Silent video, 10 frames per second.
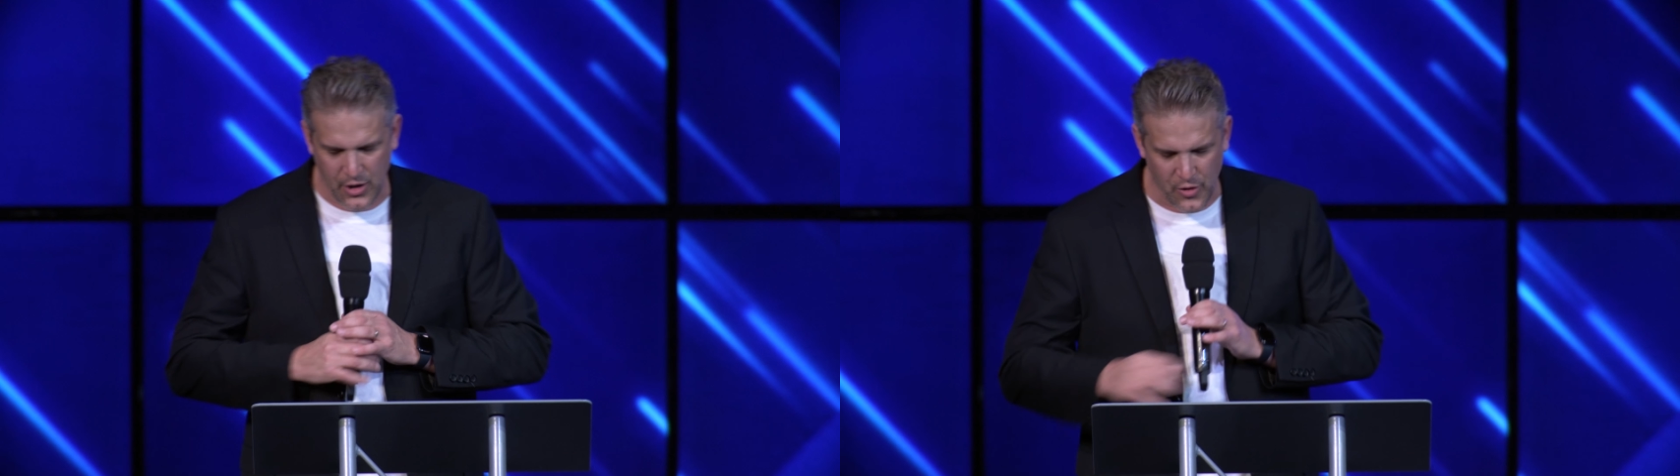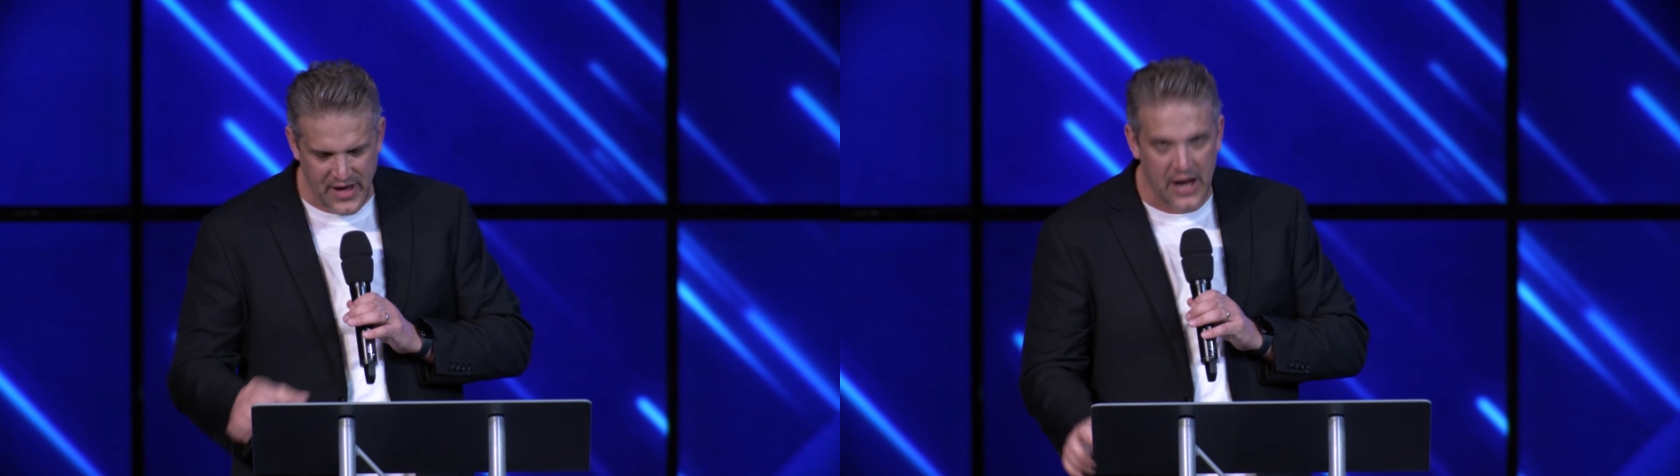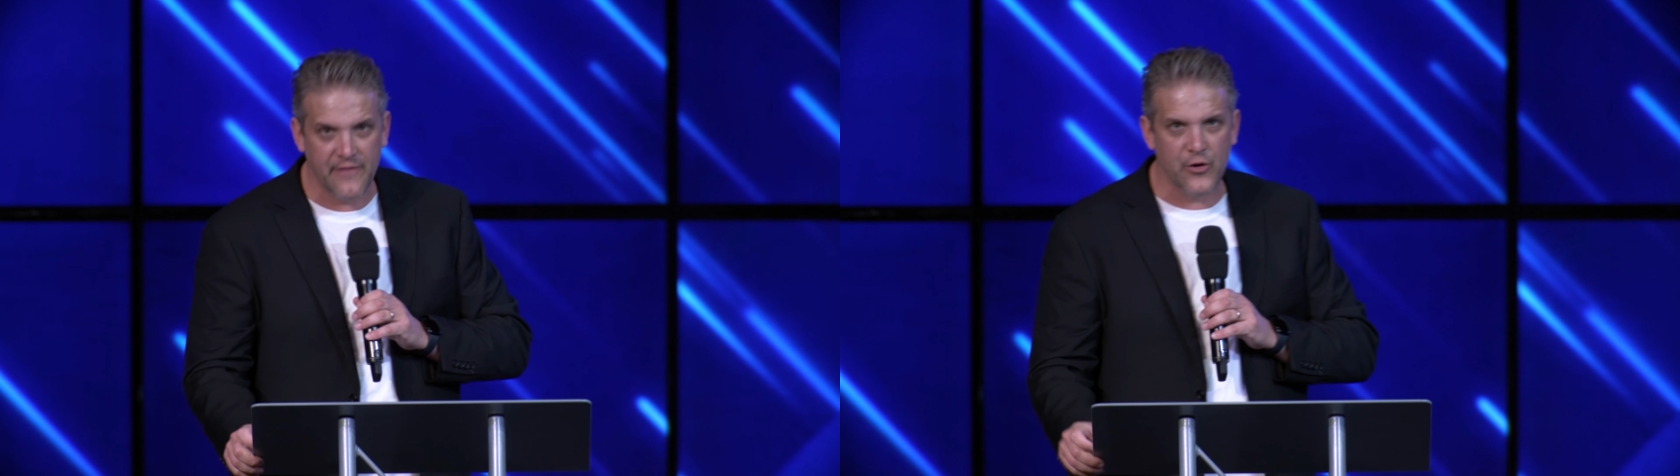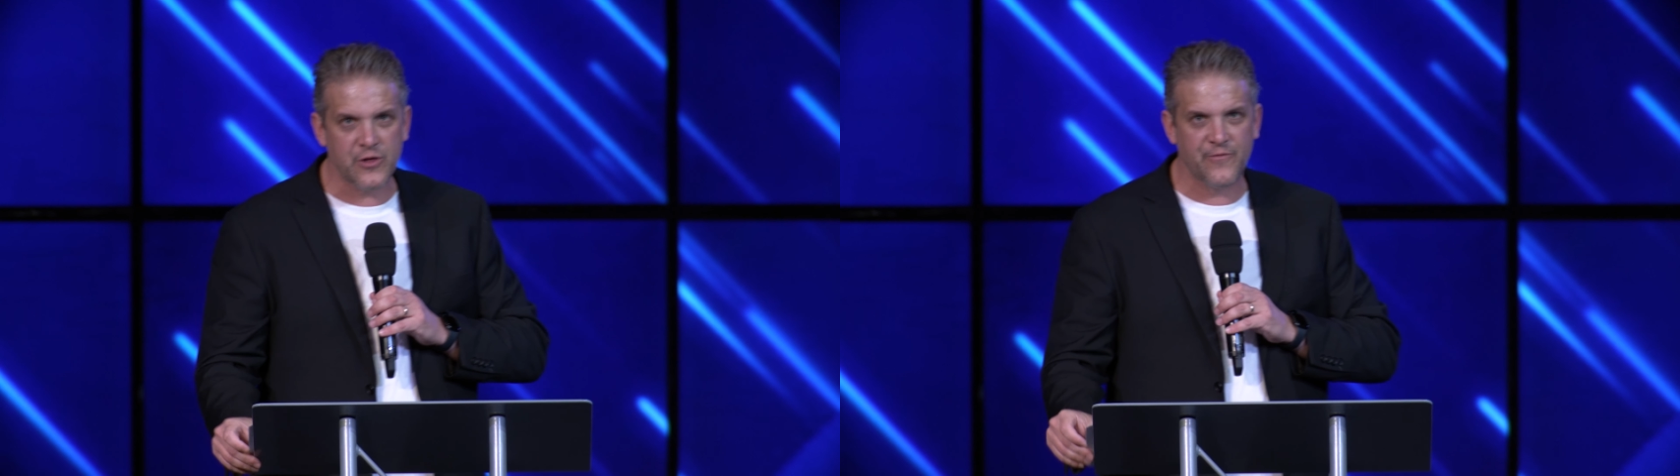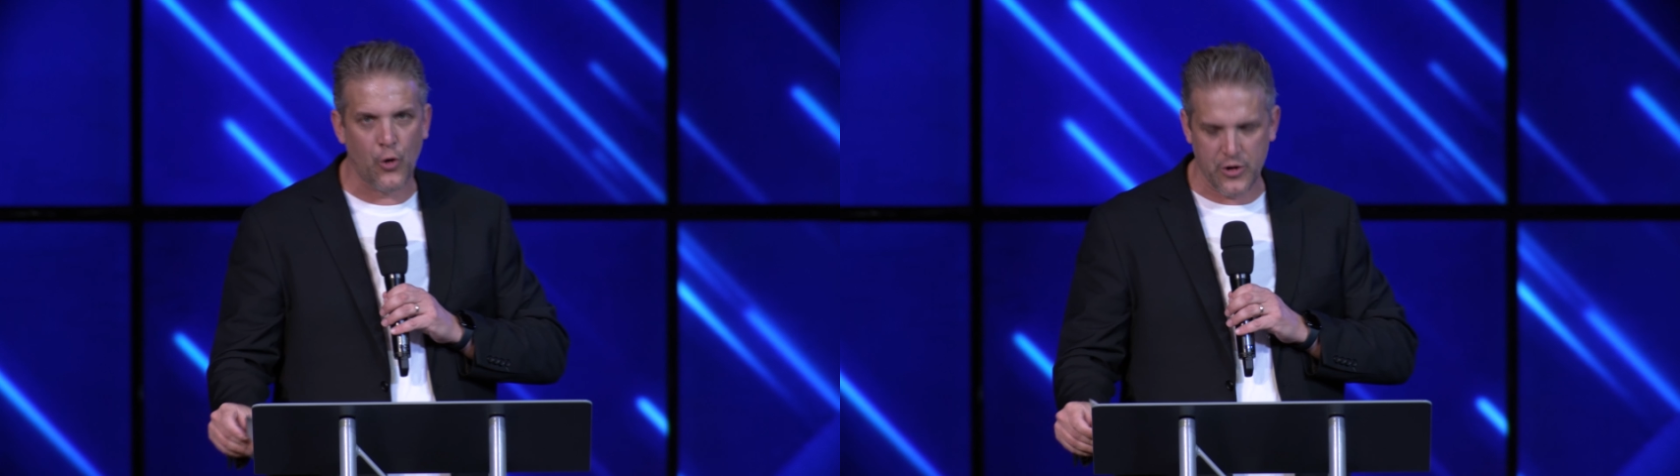And it goes on
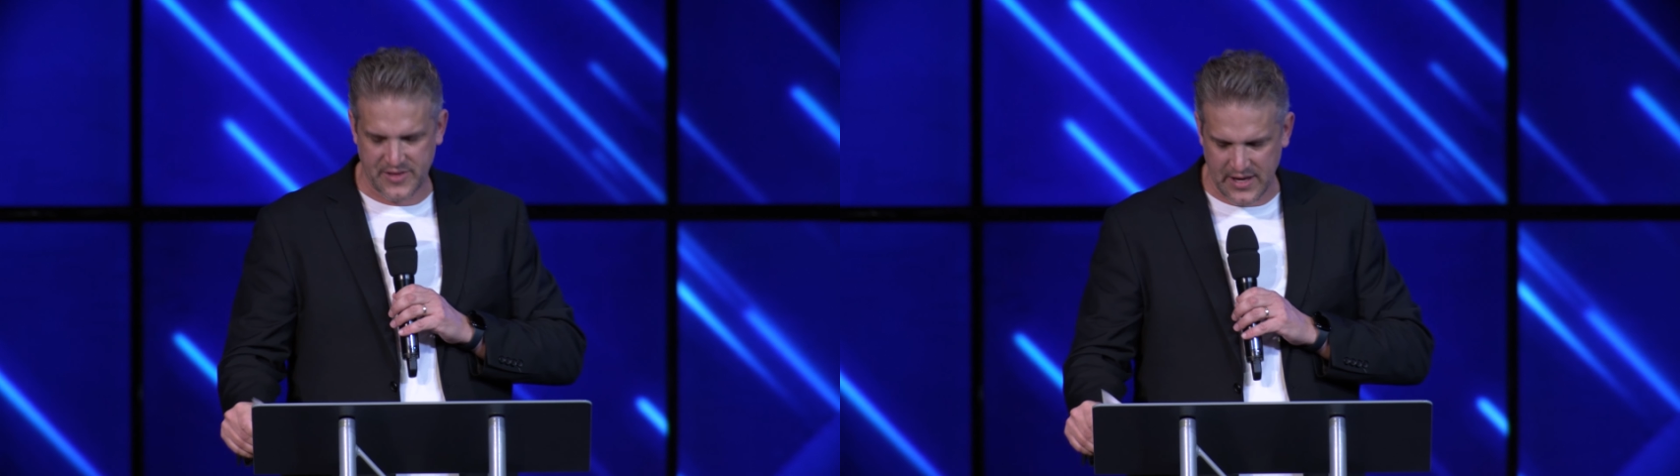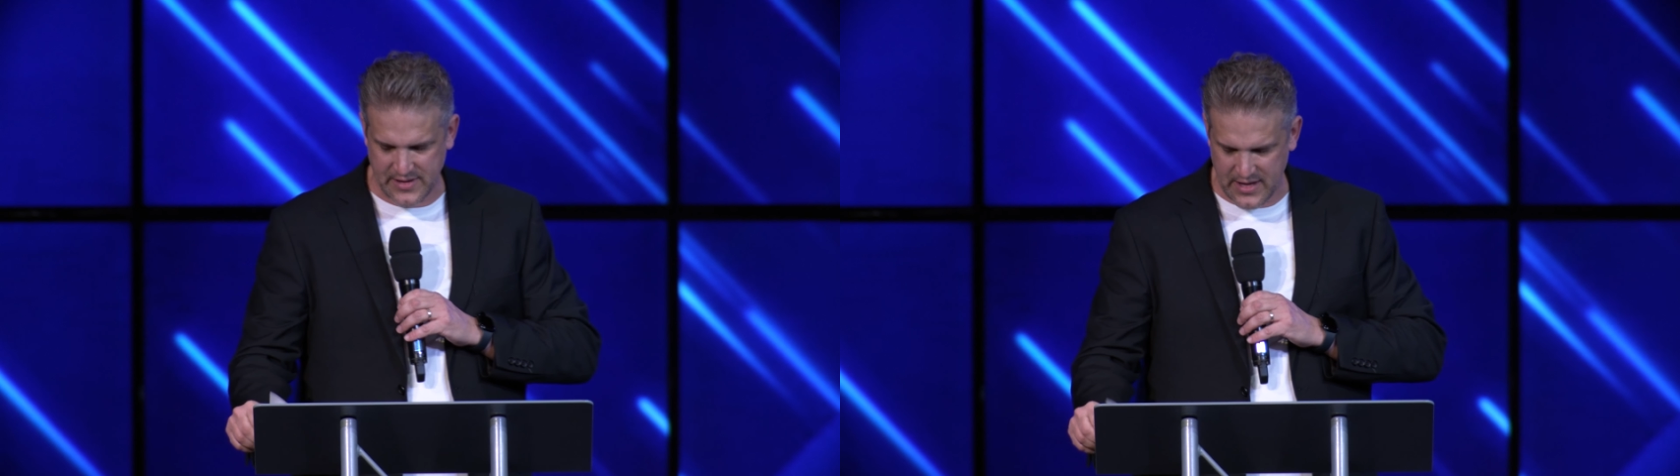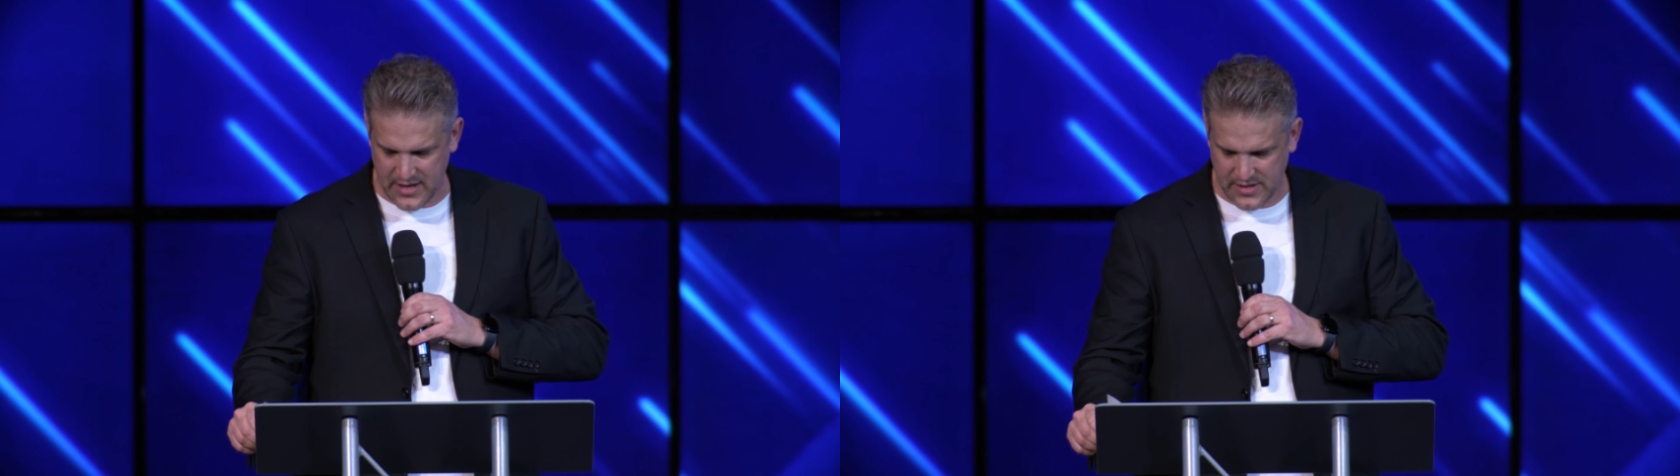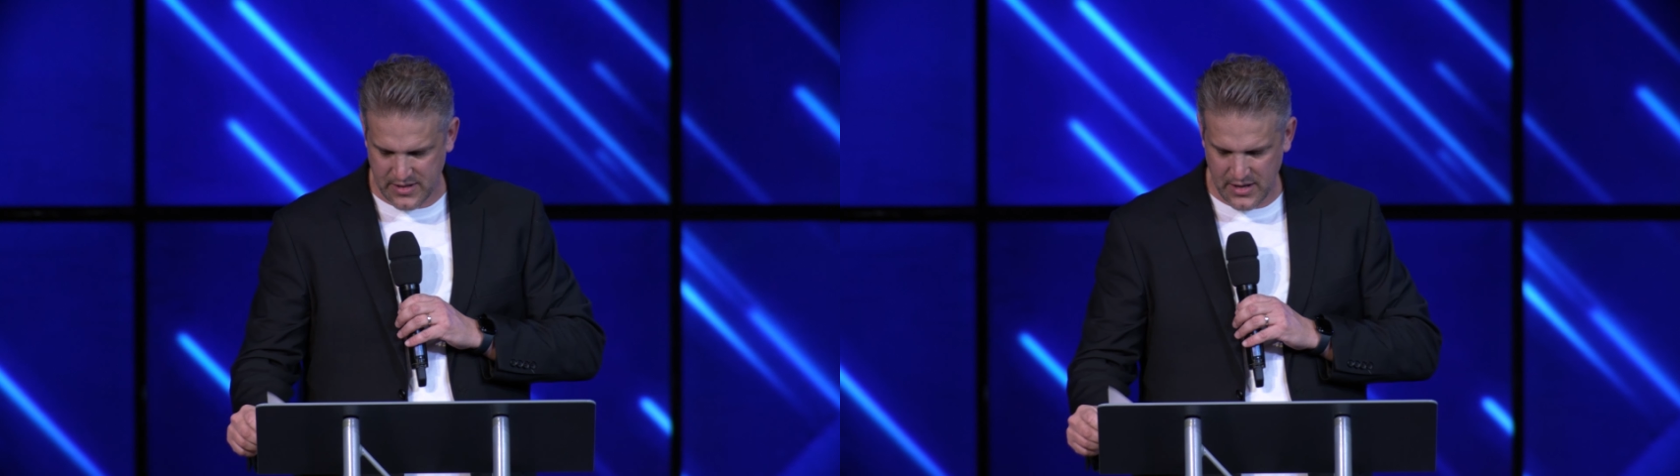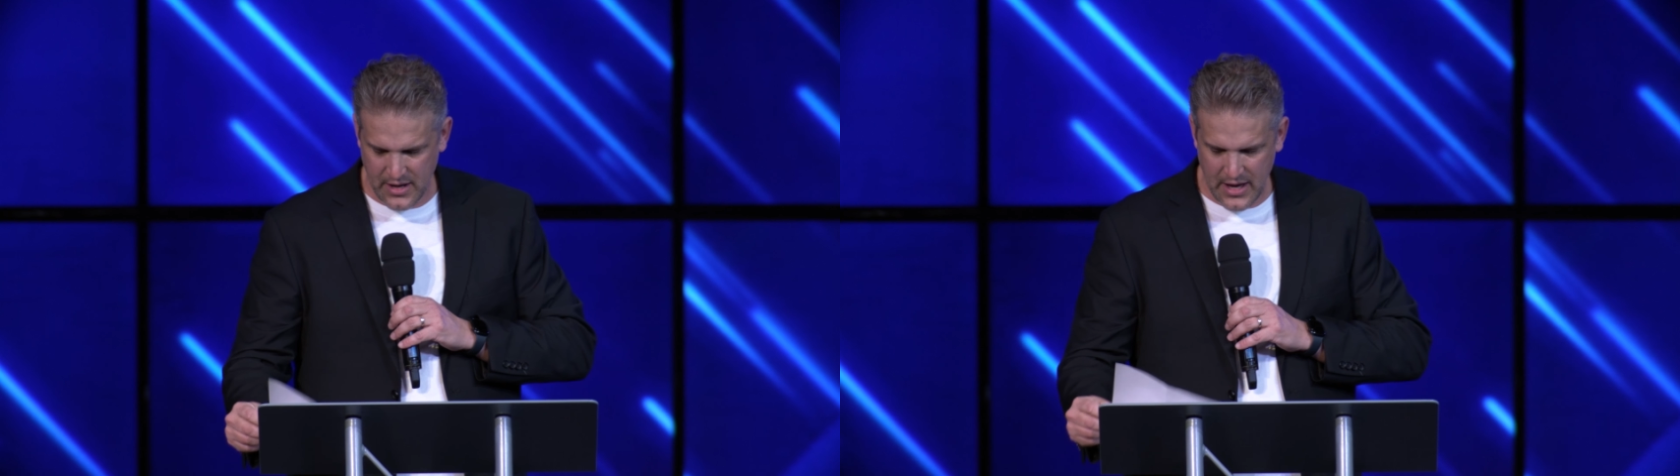in verse 4. It says
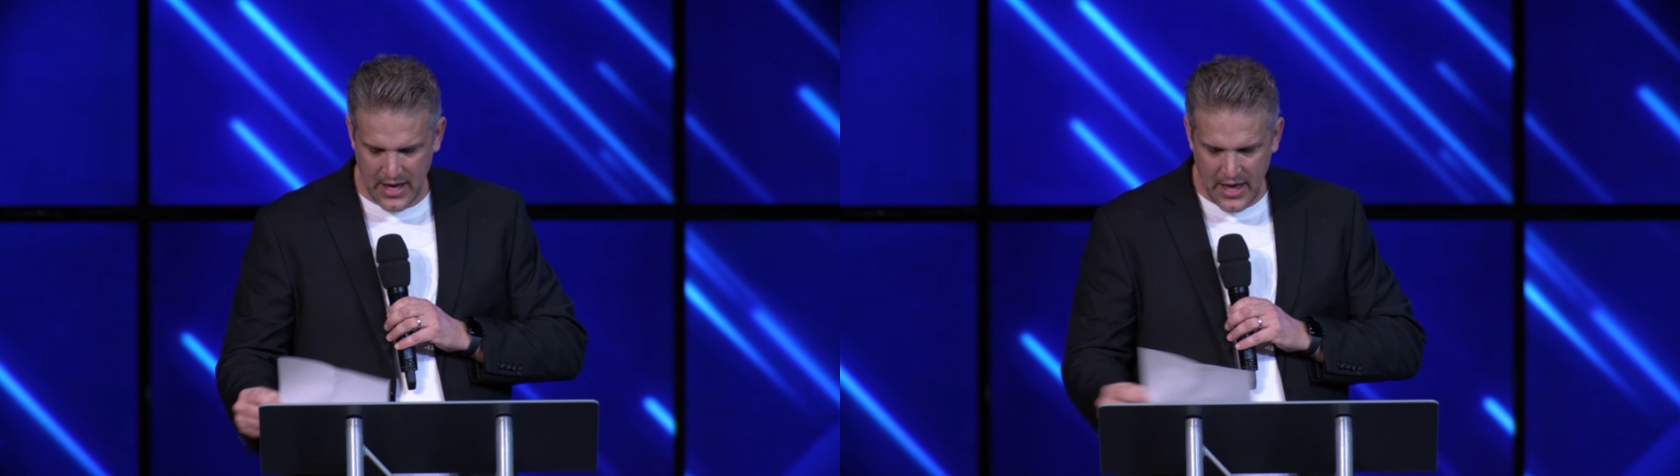this.